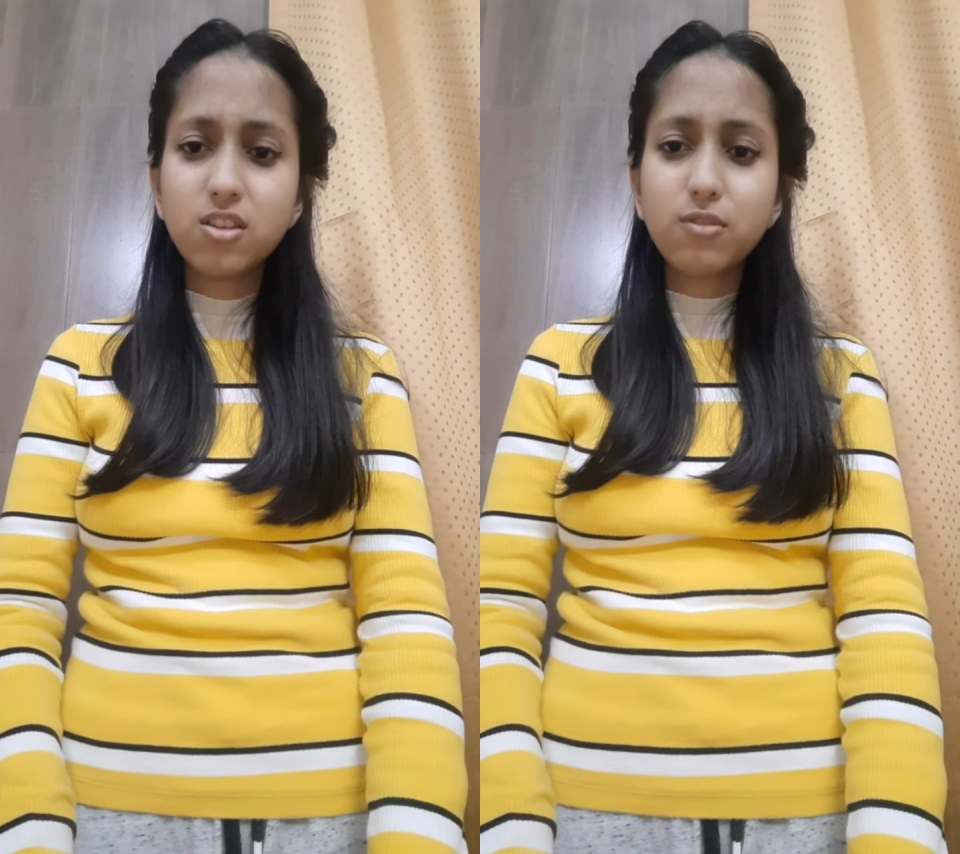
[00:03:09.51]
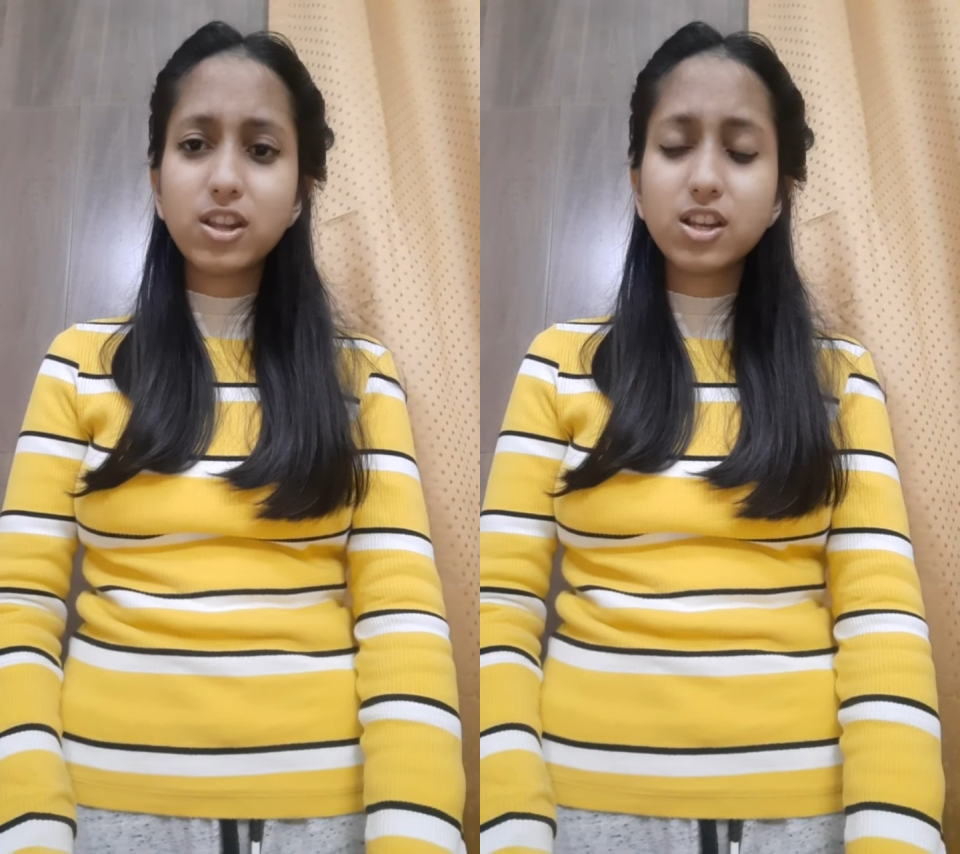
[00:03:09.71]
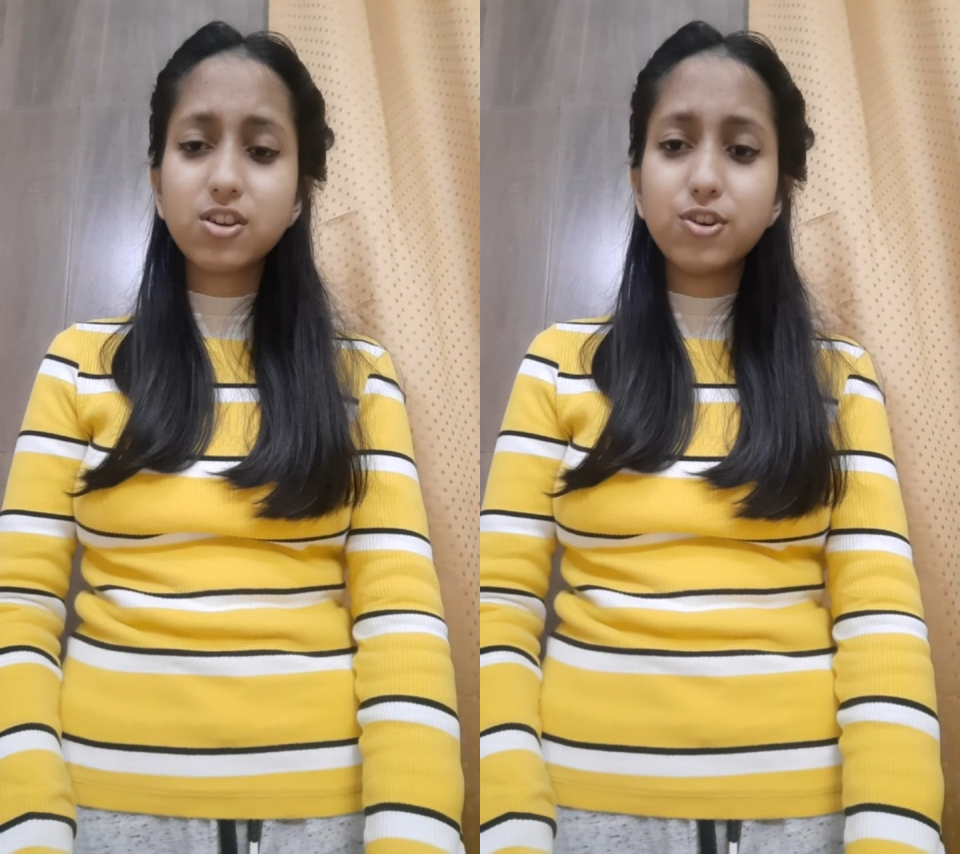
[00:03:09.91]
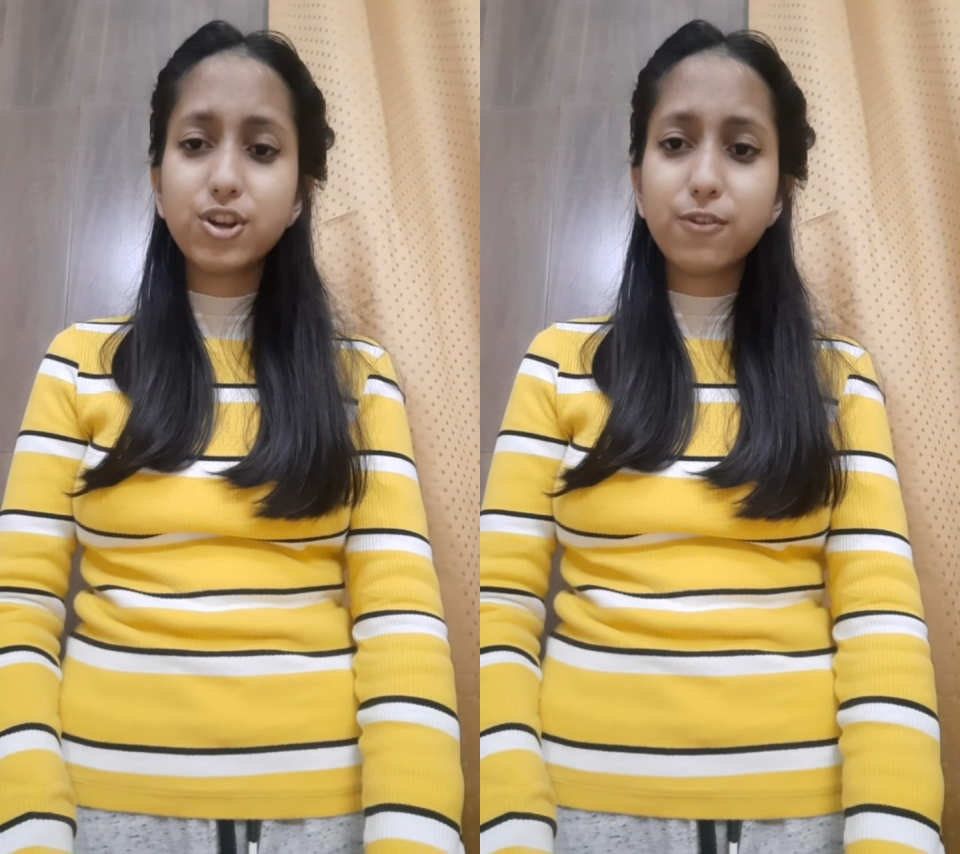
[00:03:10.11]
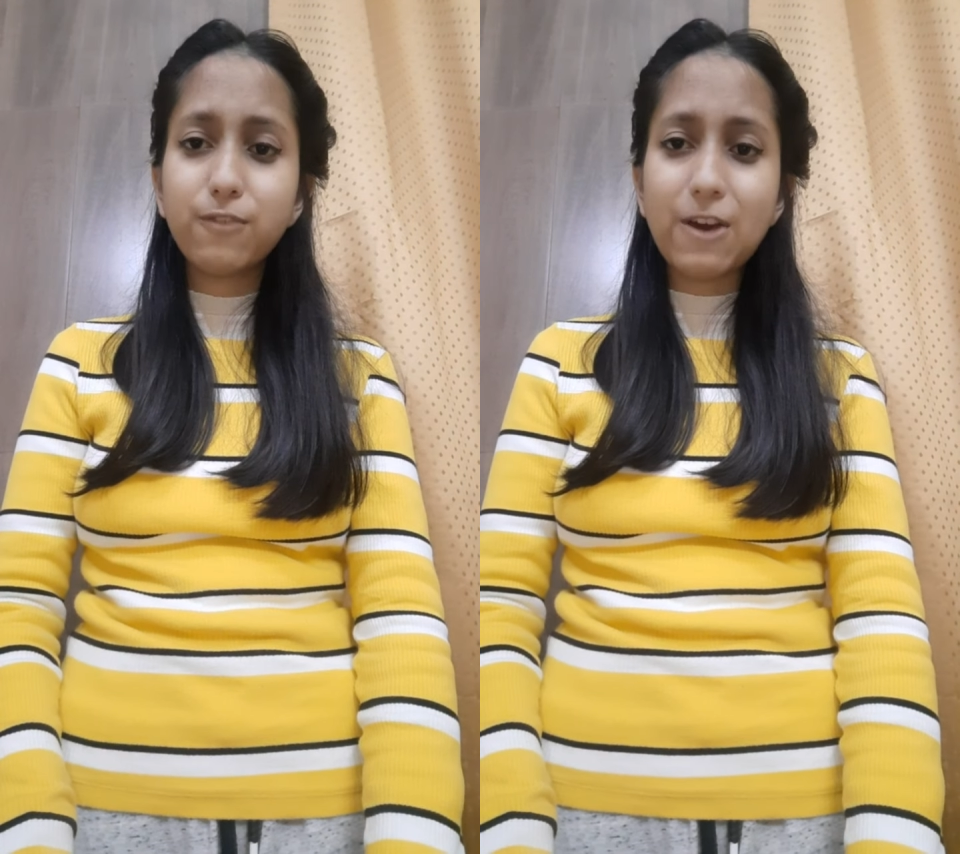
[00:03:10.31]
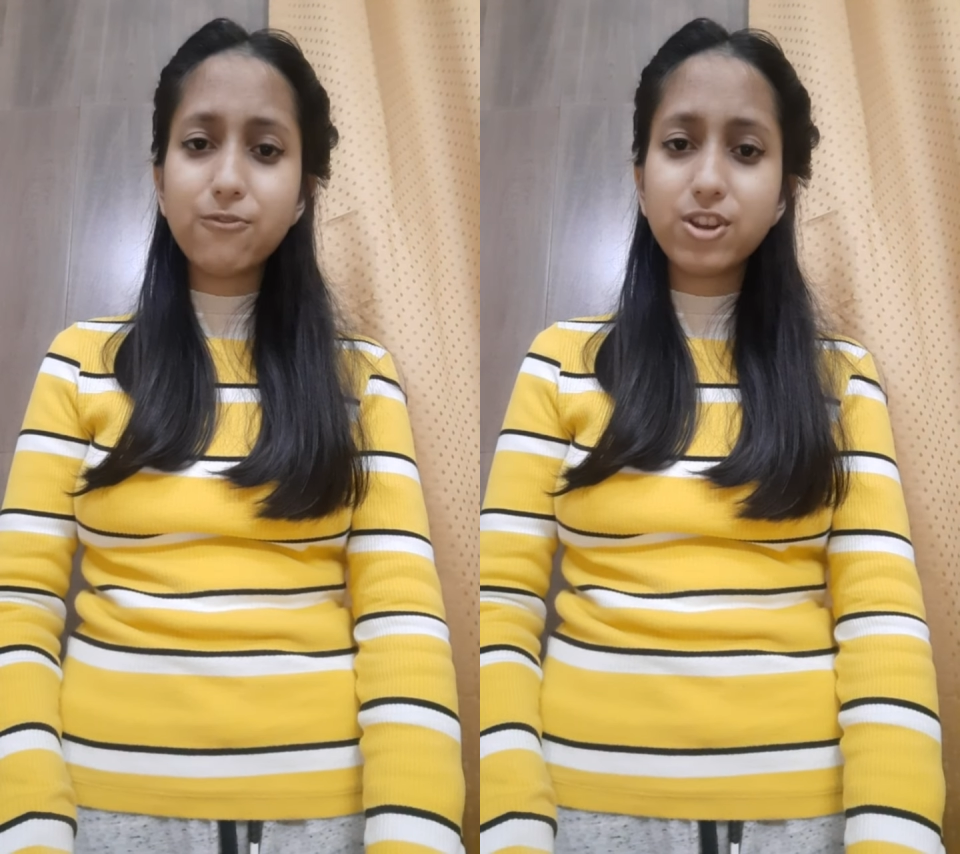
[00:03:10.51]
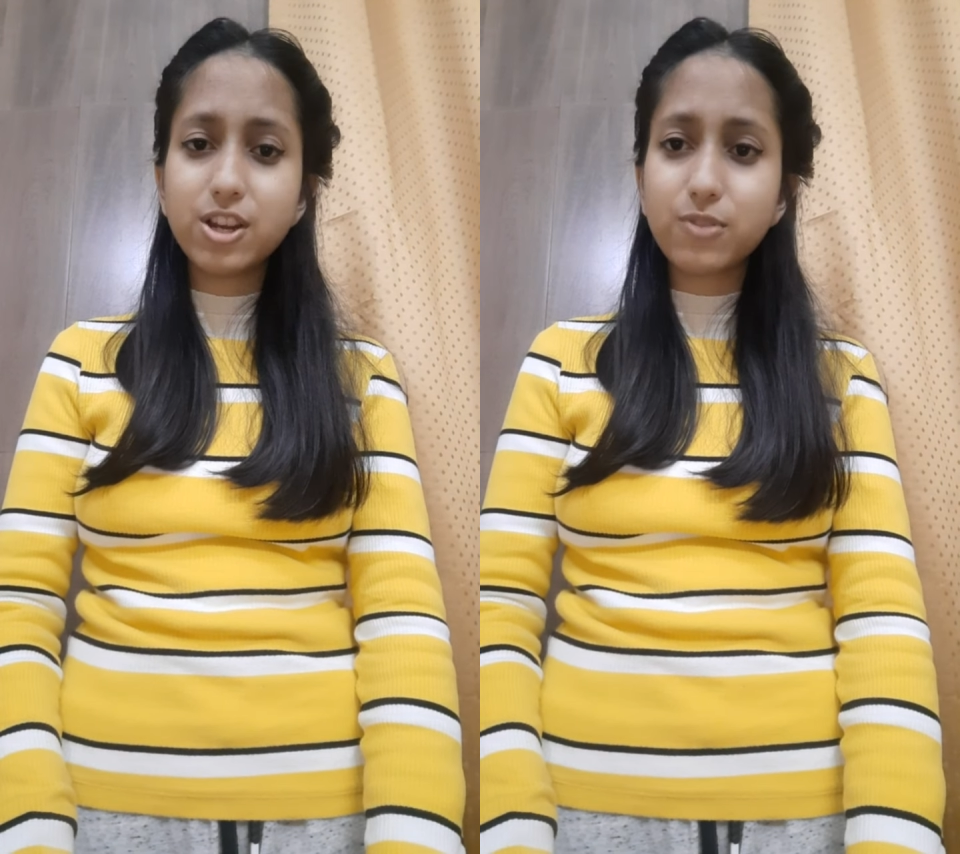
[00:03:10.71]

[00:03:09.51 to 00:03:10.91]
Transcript: 23rd of February